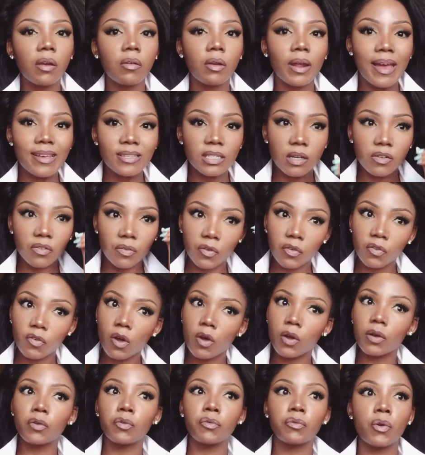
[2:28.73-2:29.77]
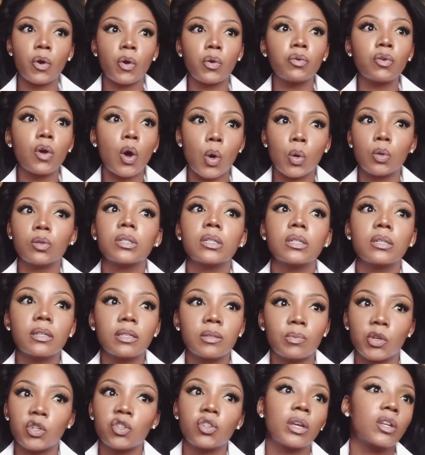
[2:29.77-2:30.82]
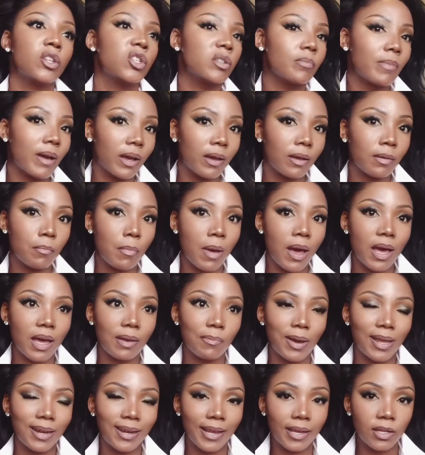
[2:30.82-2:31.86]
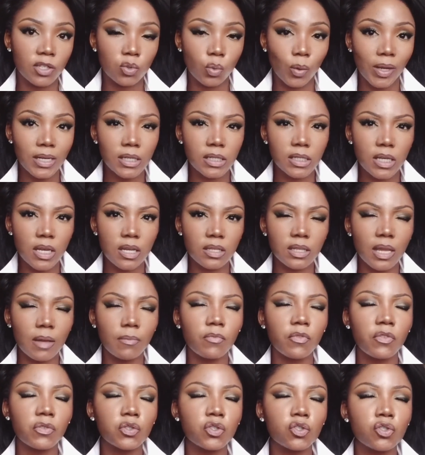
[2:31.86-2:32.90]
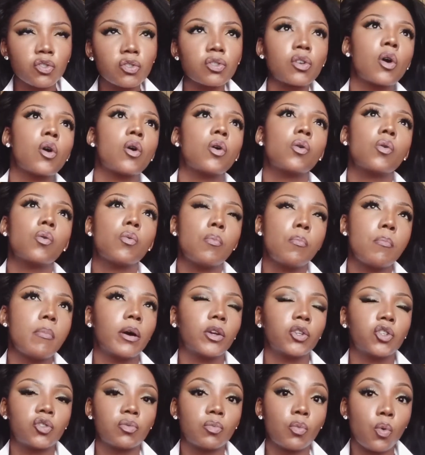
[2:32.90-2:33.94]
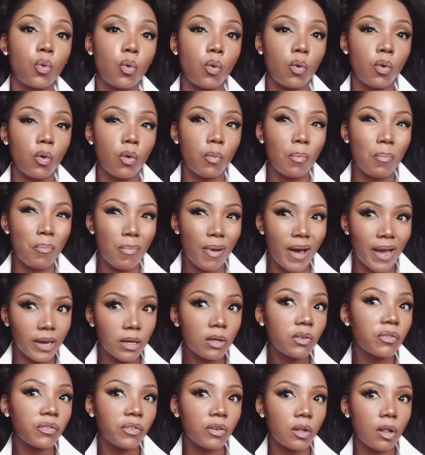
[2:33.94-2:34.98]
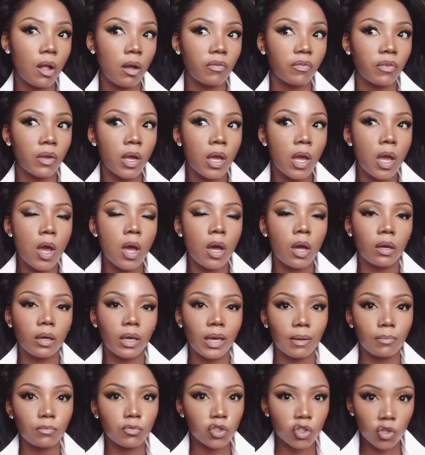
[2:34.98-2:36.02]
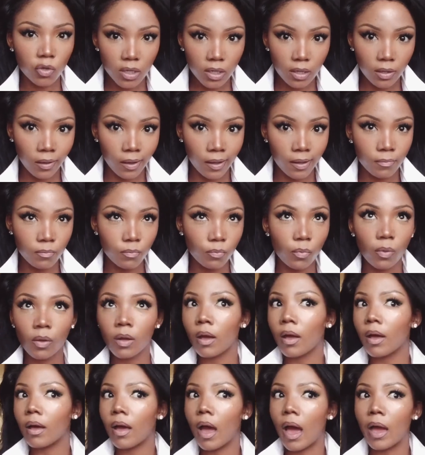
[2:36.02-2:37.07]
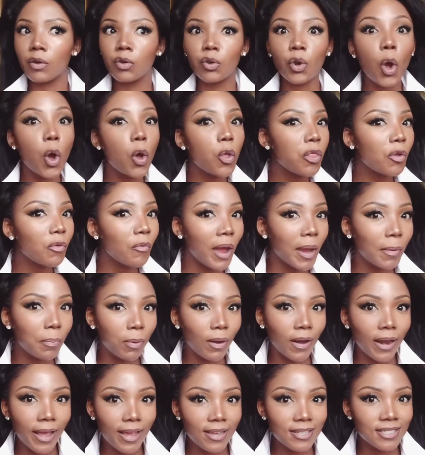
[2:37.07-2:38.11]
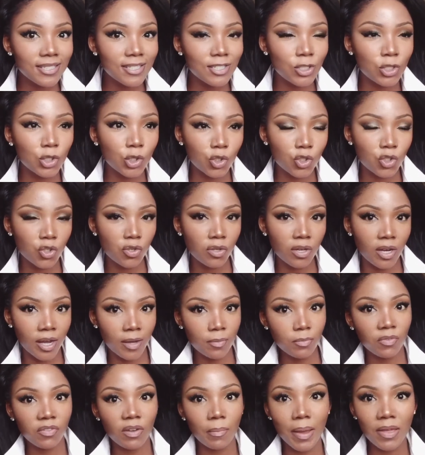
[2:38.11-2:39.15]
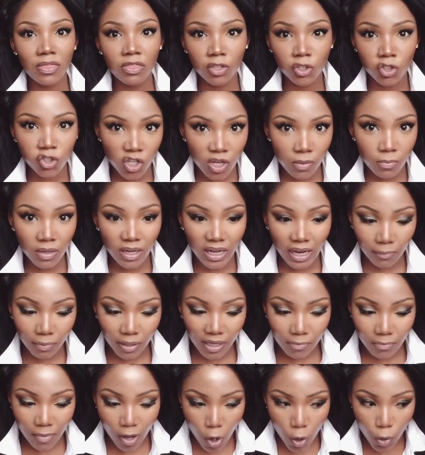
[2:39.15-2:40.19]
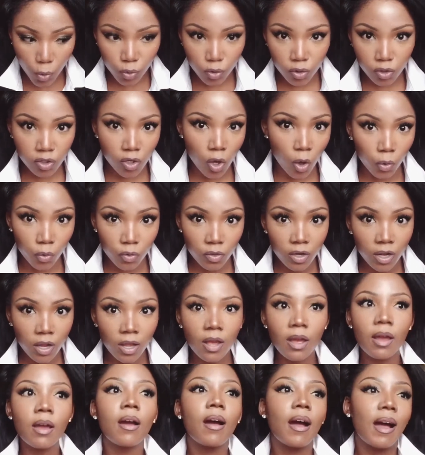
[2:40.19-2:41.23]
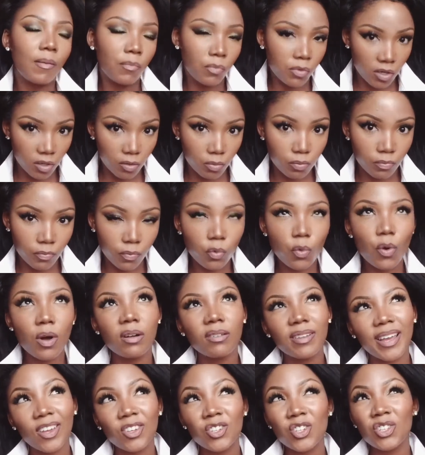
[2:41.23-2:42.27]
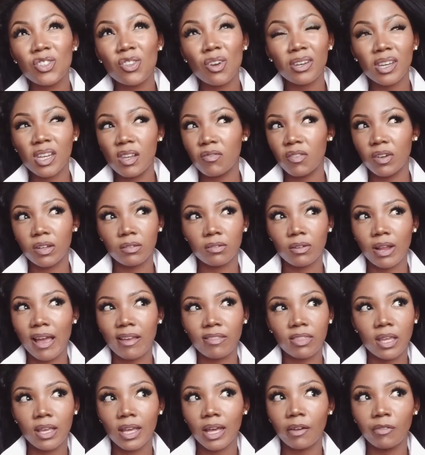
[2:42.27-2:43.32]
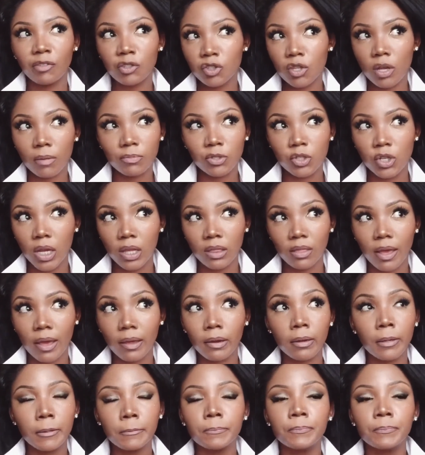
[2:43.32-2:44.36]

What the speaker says: as I've grown older, especially into my late 20s, I'm so much more mindful of, okay, I'm chewing gum. I know the right places to chew gum. If I'm at the gym and I'm in my own zone, actually not even. I think I've stopped doing that.